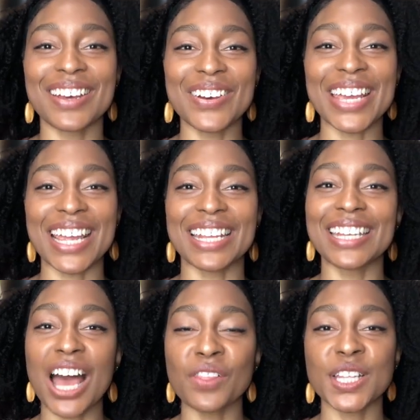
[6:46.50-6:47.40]
Okay,
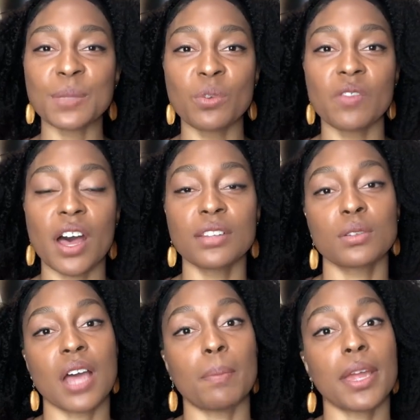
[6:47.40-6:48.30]
now let's move on to
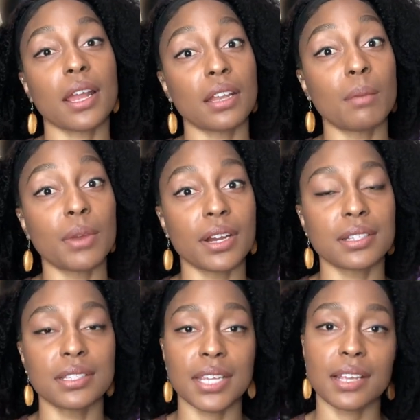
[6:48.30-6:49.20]
topic number
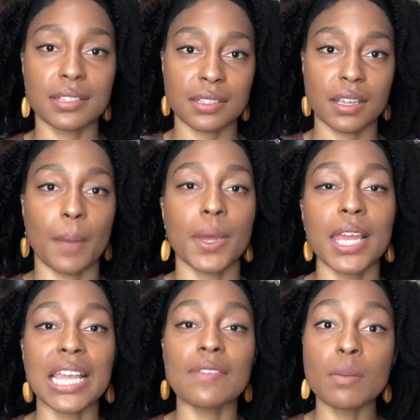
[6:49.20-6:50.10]
6. I'm gonna
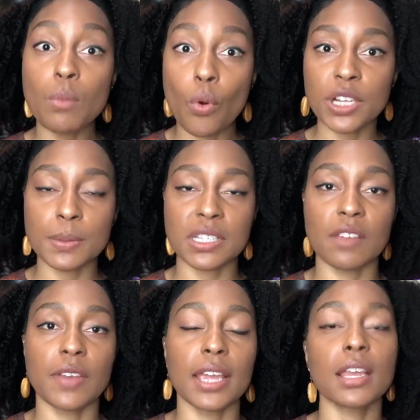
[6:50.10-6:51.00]
get even more
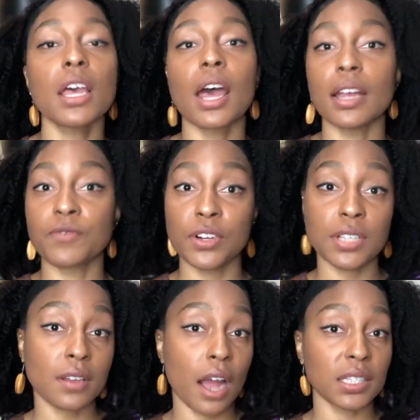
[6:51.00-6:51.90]
specific.
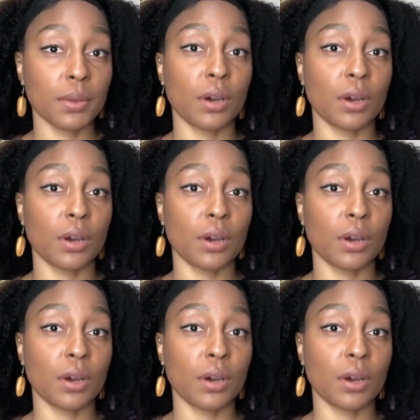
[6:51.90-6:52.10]
First, I talked